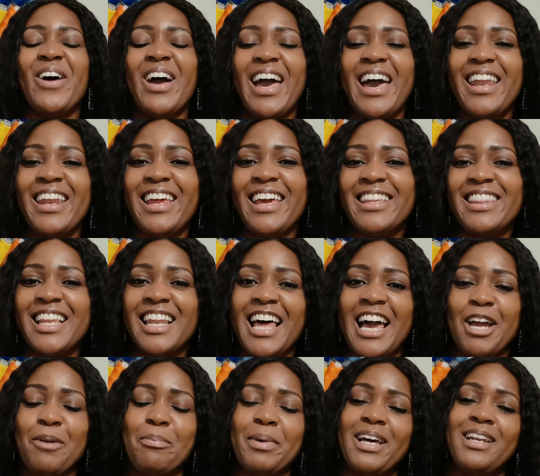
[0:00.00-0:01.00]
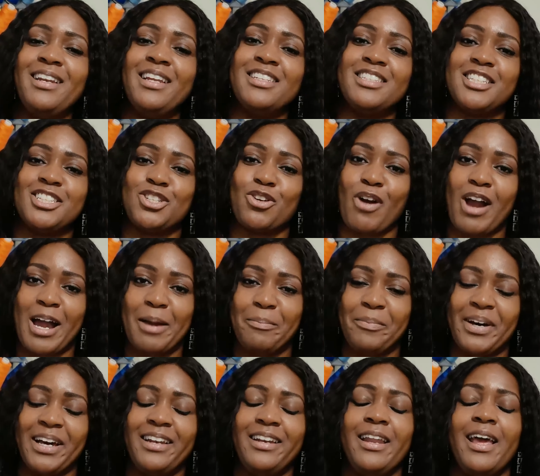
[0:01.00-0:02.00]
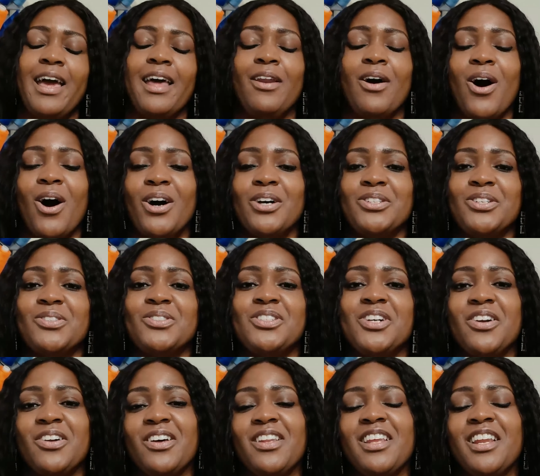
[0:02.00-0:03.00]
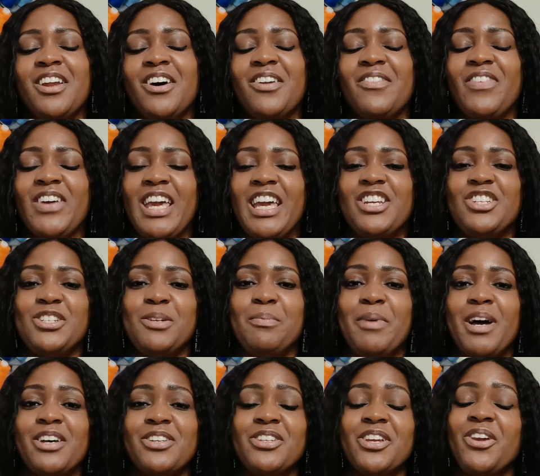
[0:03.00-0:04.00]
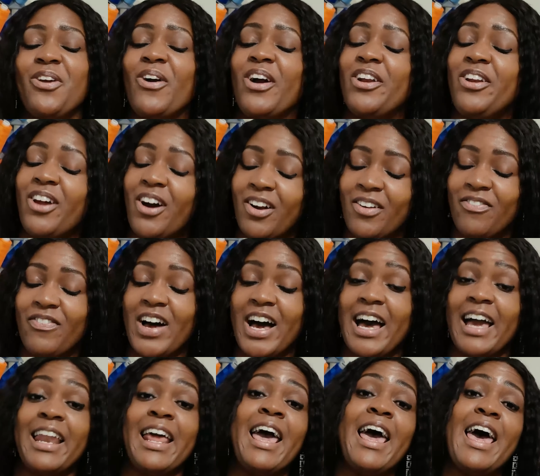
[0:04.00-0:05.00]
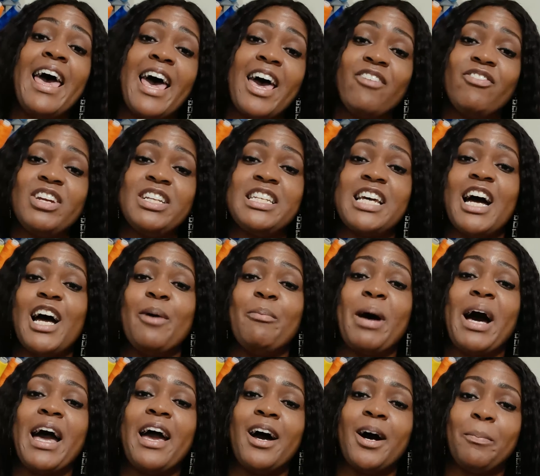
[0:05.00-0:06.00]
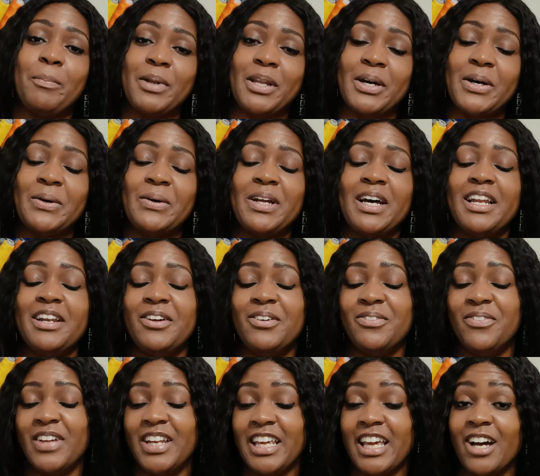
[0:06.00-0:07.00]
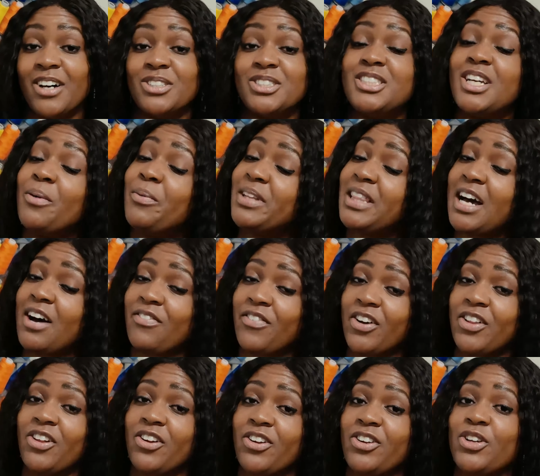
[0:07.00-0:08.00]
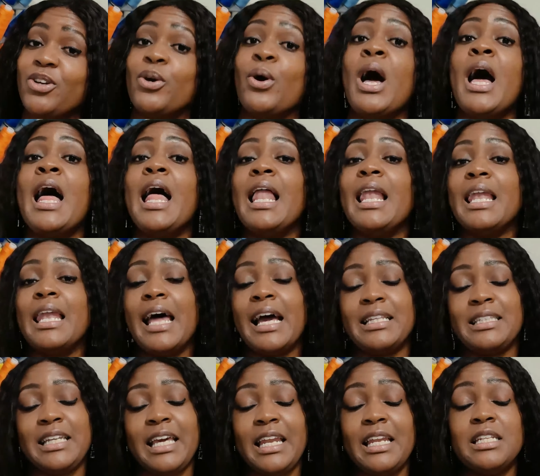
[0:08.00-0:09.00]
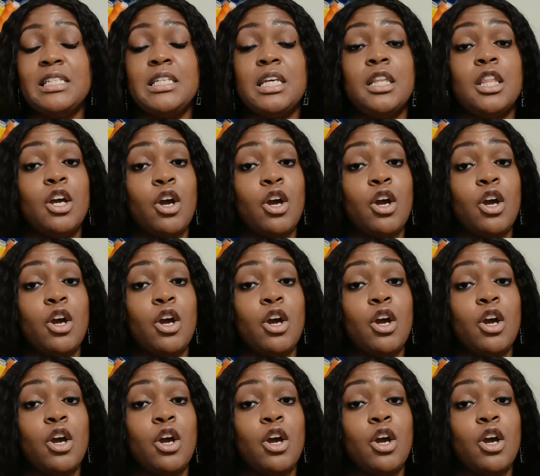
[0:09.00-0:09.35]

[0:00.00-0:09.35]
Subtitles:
go ahead and hit the like button and subscribe button, and also turn on the notification bell so you are notified every time I upload a new video. So without further ado, let's get into